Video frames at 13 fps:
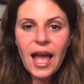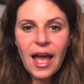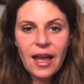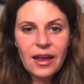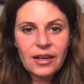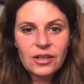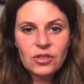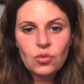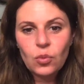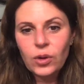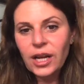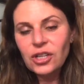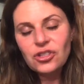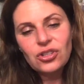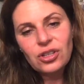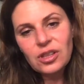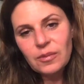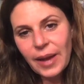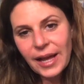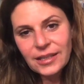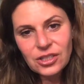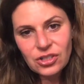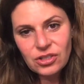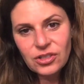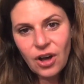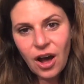And when I took the
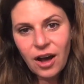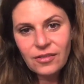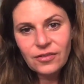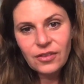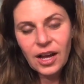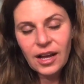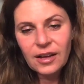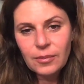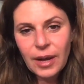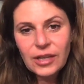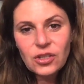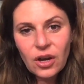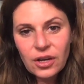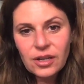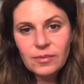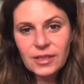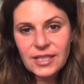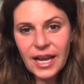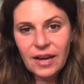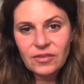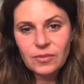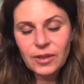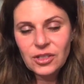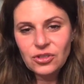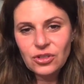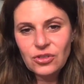bandages off, um, I saw him the day after
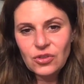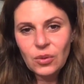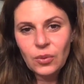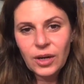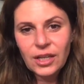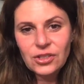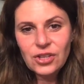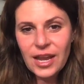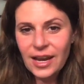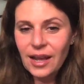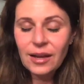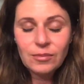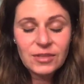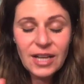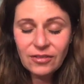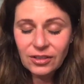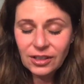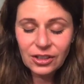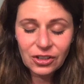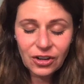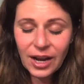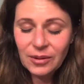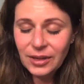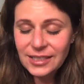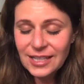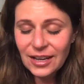my surgery. When I and I am definitely going to cry
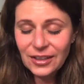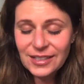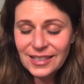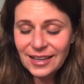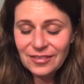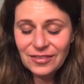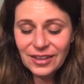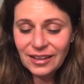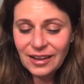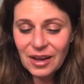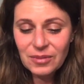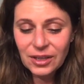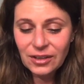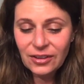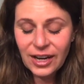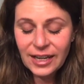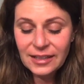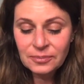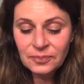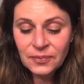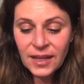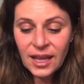when I tell you this. I can feel it coming already.